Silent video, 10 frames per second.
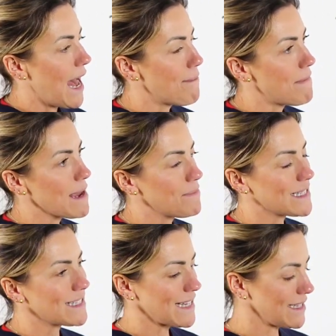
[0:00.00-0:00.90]
And my
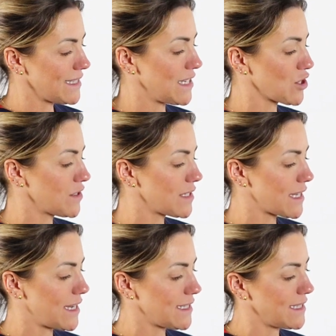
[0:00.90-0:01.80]
percentage
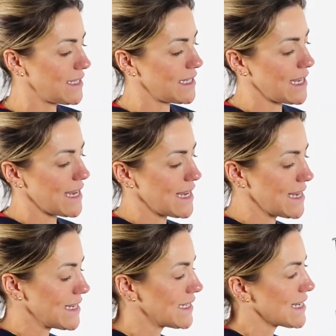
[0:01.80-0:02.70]
uncertainty
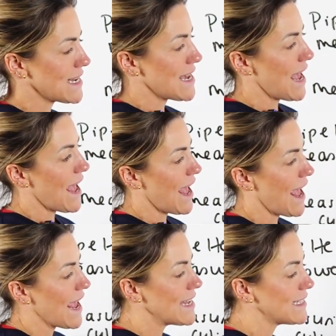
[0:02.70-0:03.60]
is
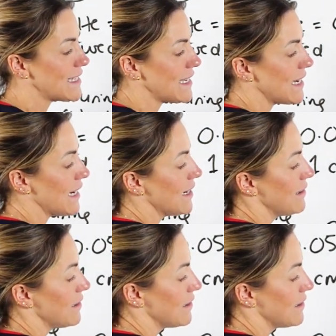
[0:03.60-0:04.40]
18.6%.